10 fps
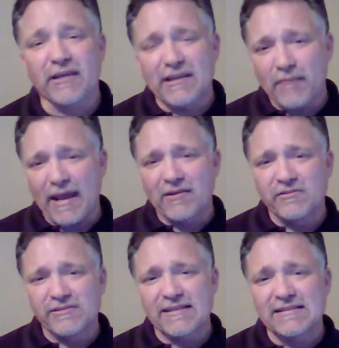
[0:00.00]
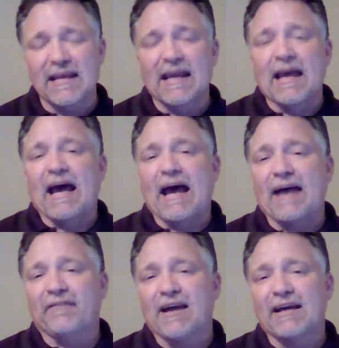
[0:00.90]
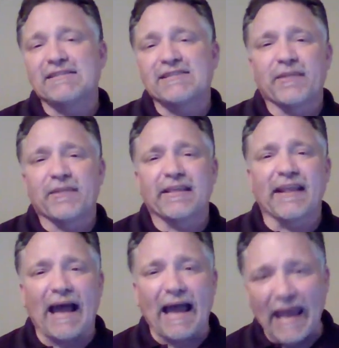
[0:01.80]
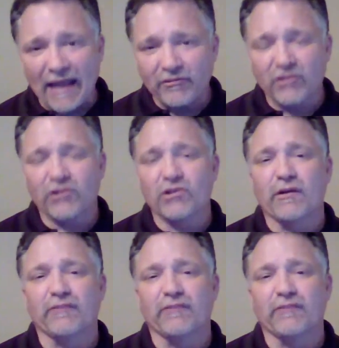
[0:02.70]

The bad news is I've got something that I have to do.